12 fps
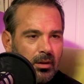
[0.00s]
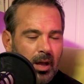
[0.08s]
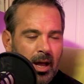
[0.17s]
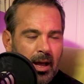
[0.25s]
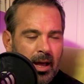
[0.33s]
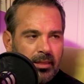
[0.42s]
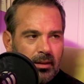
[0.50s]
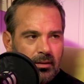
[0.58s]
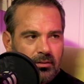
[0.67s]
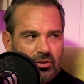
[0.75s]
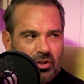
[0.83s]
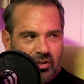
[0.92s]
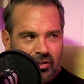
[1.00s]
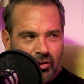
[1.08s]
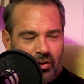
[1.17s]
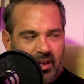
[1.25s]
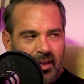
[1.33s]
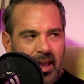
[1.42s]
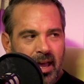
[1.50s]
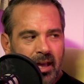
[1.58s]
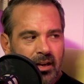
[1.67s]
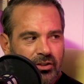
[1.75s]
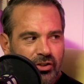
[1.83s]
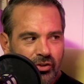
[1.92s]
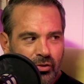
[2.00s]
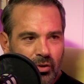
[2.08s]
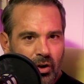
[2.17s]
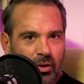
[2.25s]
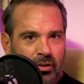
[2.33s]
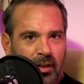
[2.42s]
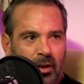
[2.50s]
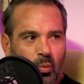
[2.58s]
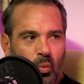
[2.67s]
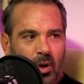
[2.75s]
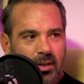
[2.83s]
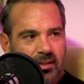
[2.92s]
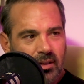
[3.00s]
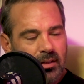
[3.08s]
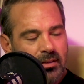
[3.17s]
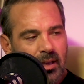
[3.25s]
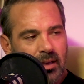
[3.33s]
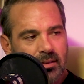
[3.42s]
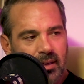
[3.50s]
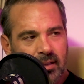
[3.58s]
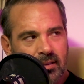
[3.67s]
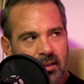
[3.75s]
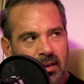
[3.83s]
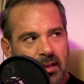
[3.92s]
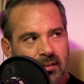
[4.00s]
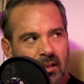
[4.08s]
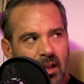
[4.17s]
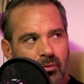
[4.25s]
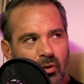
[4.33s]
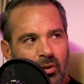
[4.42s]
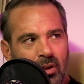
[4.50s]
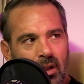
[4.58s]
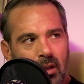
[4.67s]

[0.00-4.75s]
I think just looking ahead at just growth, like what is it going to take to get to the next level?